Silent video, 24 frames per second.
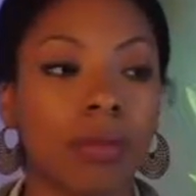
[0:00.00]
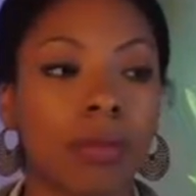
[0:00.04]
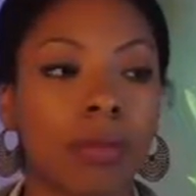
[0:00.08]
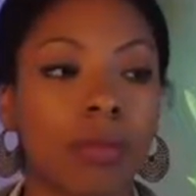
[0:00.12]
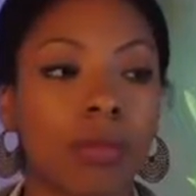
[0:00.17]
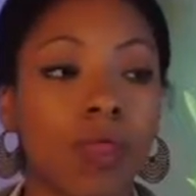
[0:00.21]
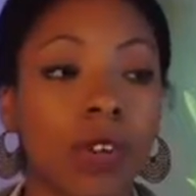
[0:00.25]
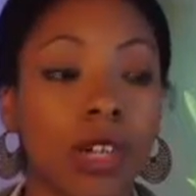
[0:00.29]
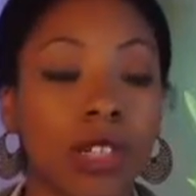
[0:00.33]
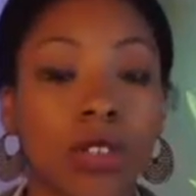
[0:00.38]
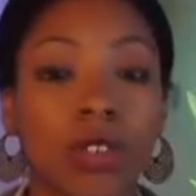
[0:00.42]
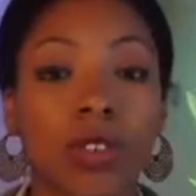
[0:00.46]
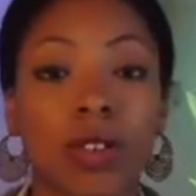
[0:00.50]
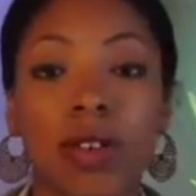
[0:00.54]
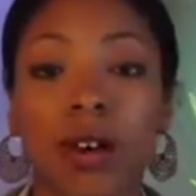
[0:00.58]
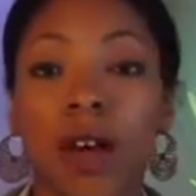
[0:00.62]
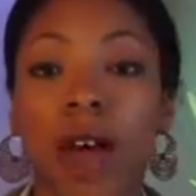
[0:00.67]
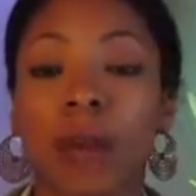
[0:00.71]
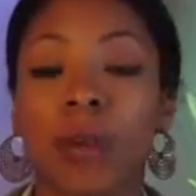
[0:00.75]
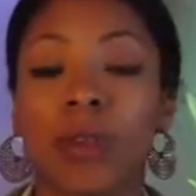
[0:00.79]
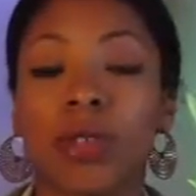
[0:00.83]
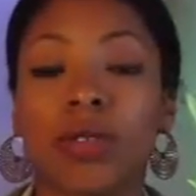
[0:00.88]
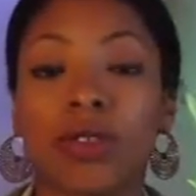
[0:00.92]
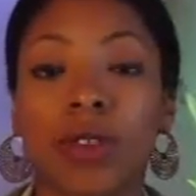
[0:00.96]
Russell,
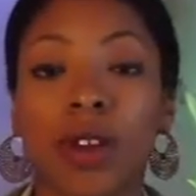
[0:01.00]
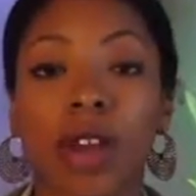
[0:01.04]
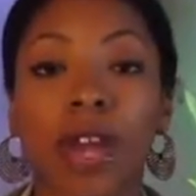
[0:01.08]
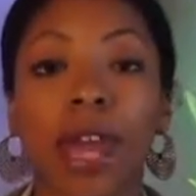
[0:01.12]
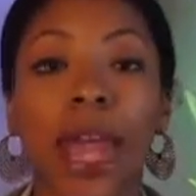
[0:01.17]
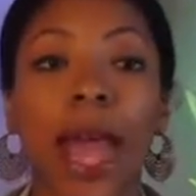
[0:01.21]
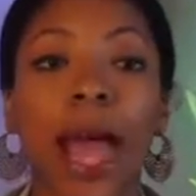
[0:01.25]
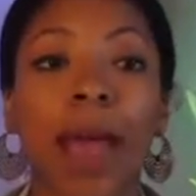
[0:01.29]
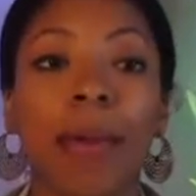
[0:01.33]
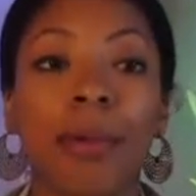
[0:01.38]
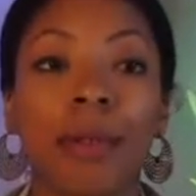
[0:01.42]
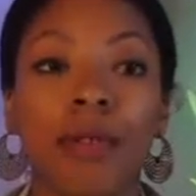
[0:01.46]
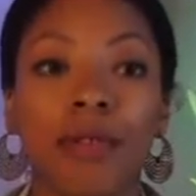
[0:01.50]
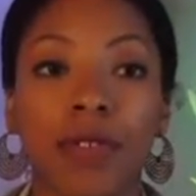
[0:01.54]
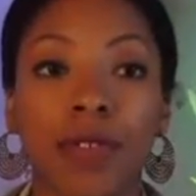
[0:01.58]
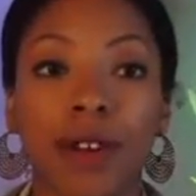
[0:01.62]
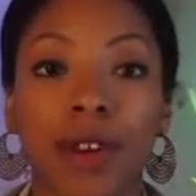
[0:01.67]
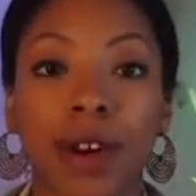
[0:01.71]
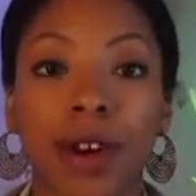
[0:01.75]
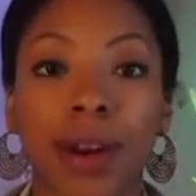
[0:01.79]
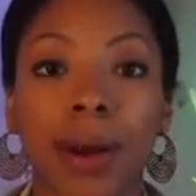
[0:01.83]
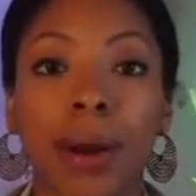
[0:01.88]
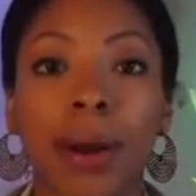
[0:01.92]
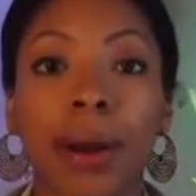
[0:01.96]
I was very happy for
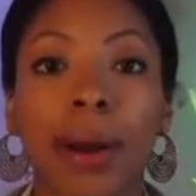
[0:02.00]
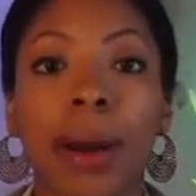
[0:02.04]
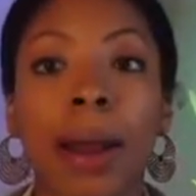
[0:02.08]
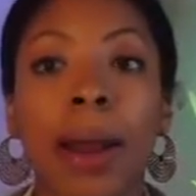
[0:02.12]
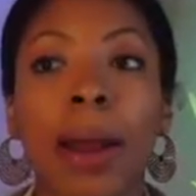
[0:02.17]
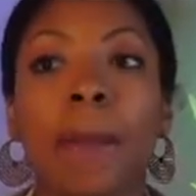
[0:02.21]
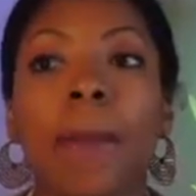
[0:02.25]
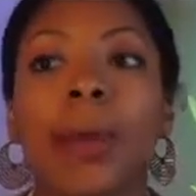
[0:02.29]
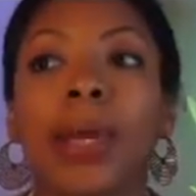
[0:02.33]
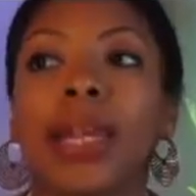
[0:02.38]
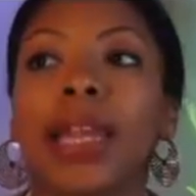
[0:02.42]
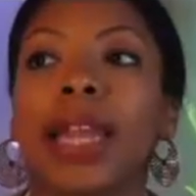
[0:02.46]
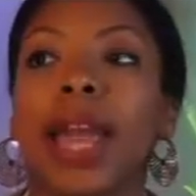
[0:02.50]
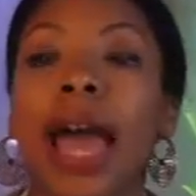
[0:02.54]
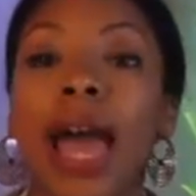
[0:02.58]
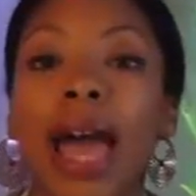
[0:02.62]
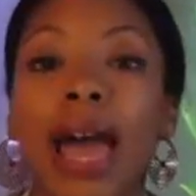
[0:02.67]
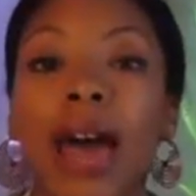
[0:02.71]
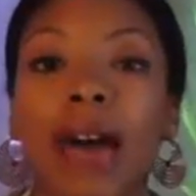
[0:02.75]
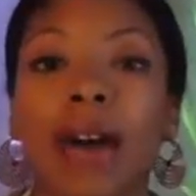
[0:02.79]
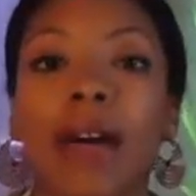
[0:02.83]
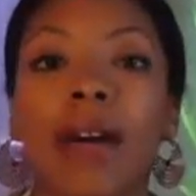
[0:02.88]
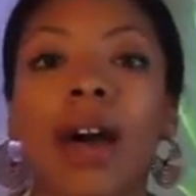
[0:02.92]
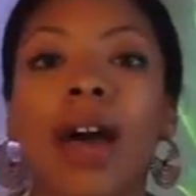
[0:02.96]
her. But
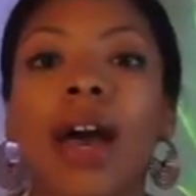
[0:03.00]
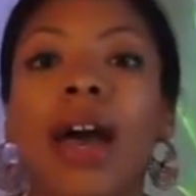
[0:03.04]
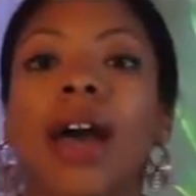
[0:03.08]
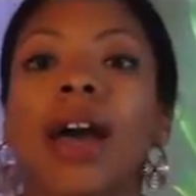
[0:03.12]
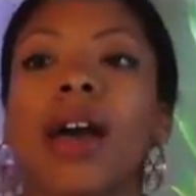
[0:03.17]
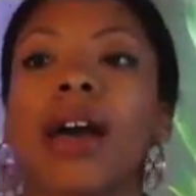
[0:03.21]
now,